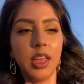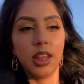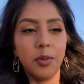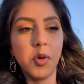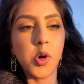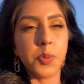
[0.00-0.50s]
And
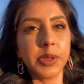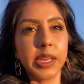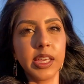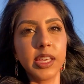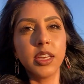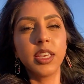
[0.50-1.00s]
I'm
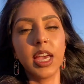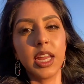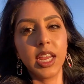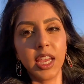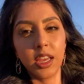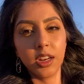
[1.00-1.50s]
hoping
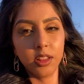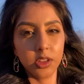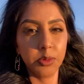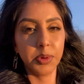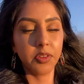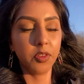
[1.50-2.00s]
getting in a
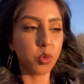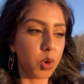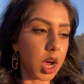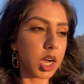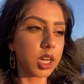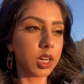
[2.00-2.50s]
little bit of a
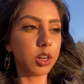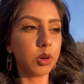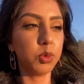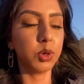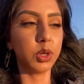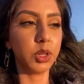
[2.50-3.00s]
walk
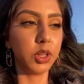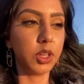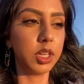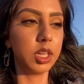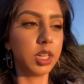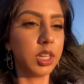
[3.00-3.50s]
will
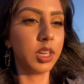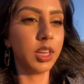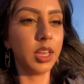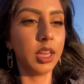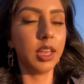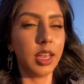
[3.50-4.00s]

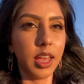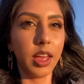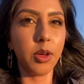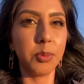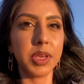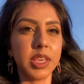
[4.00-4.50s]

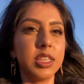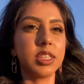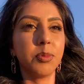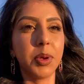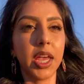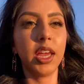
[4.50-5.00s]
help ease
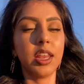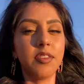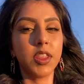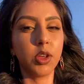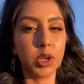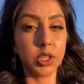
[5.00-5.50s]
the pain,
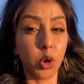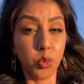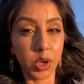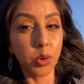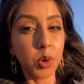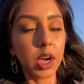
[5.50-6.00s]
even though I don't
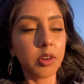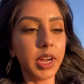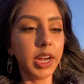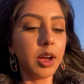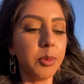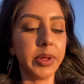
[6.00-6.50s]
want to walk right
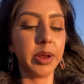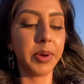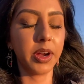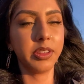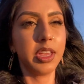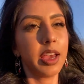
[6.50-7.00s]
now, but
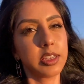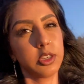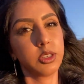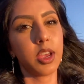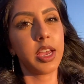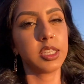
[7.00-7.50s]
apparently
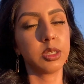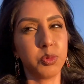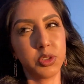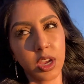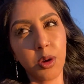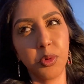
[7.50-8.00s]
exercise is
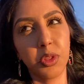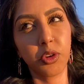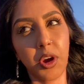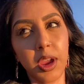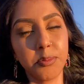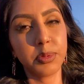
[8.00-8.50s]
supposed to help with
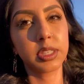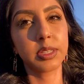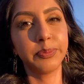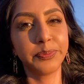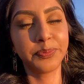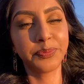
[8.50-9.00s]
cramps.
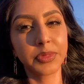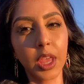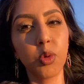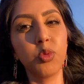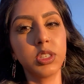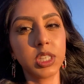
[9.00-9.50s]

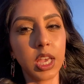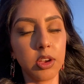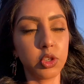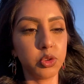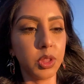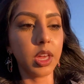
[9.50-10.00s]
We'll see how
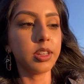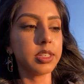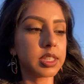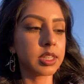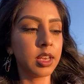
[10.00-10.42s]
true that is.